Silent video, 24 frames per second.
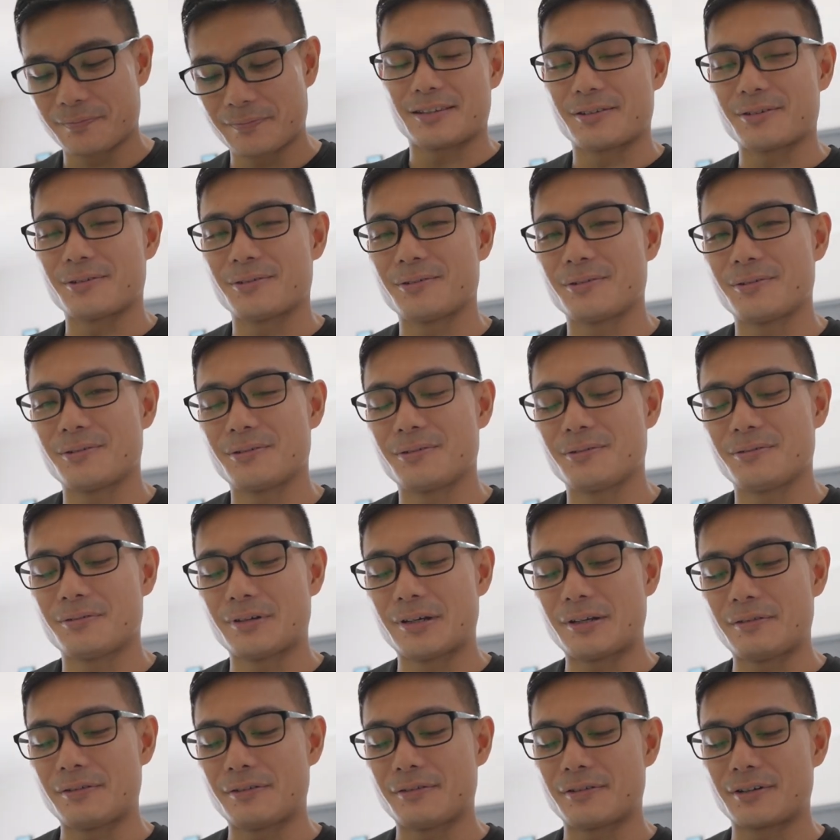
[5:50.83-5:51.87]
So,
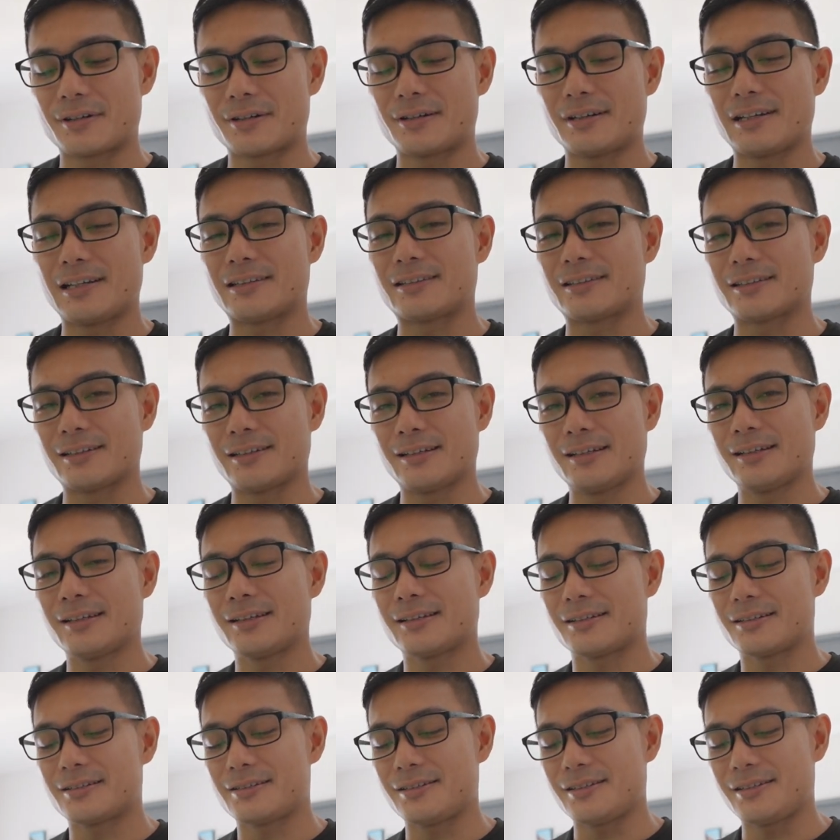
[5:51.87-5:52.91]
when we were little,
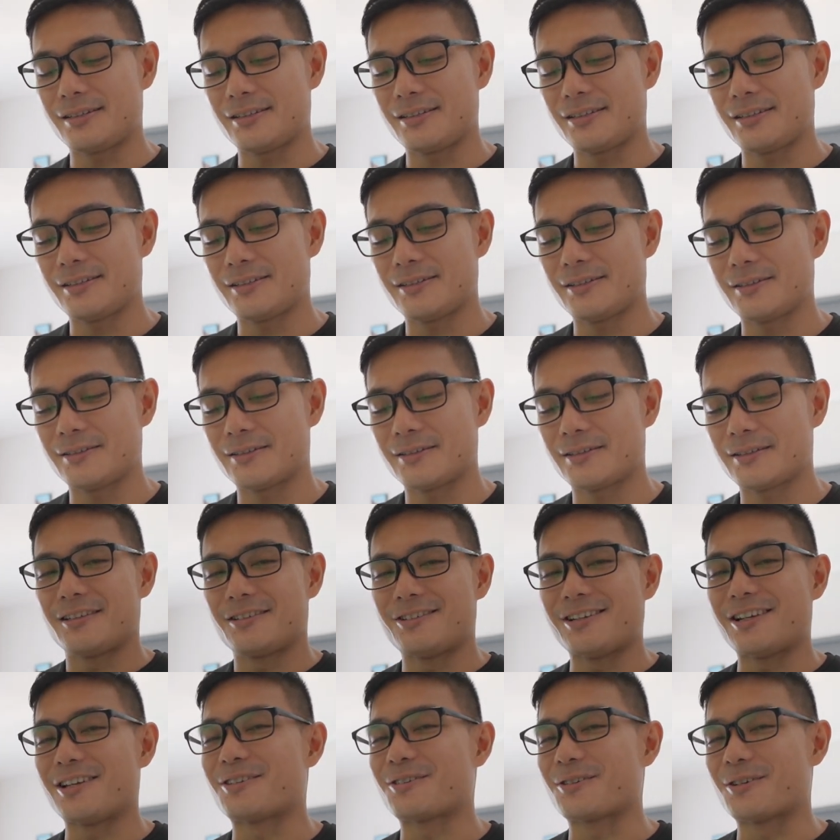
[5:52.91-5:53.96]
she
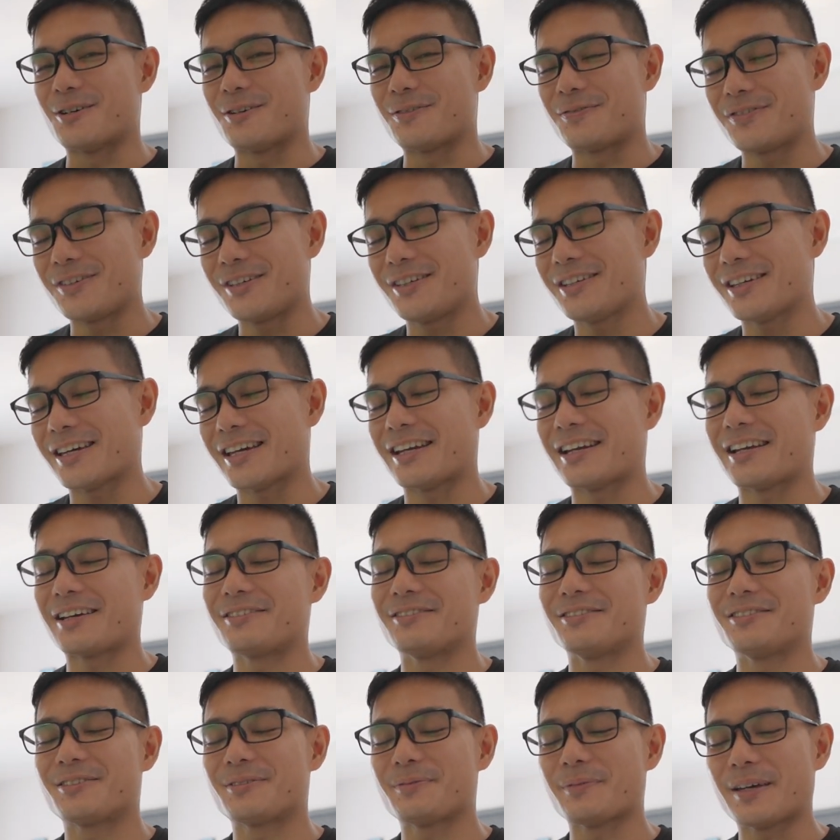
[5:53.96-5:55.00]
drinks coffee and I
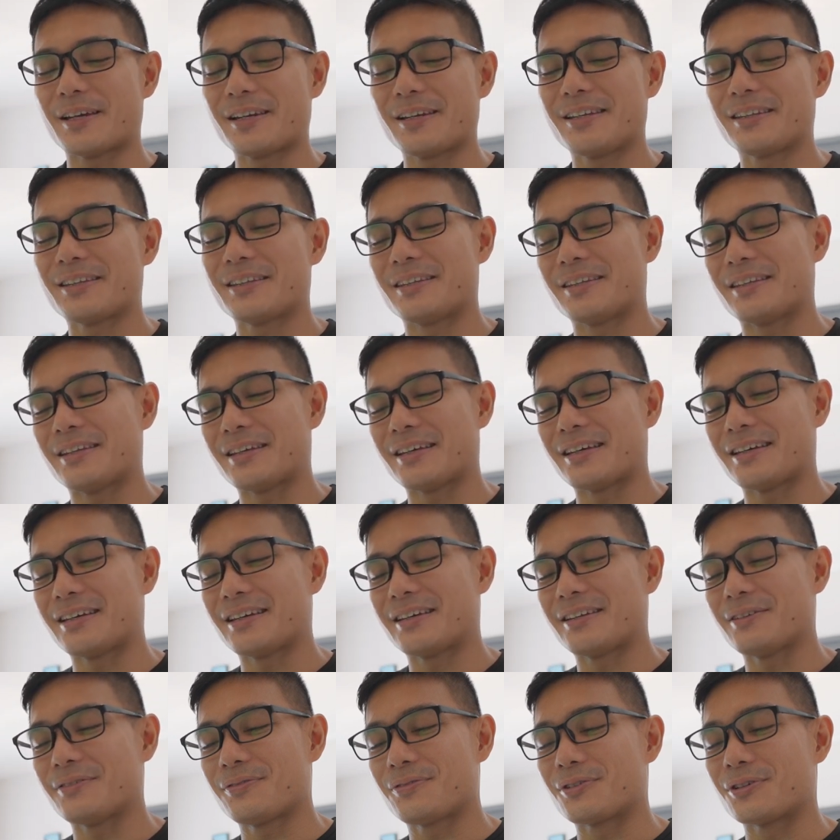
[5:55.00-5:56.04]
could smell it.
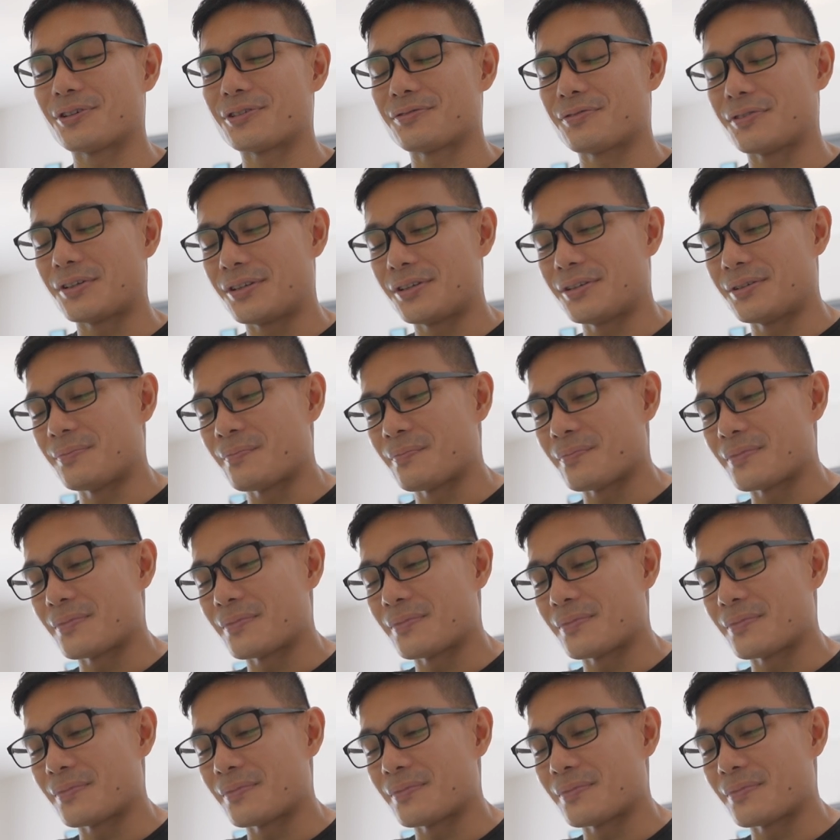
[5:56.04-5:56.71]
And of course, when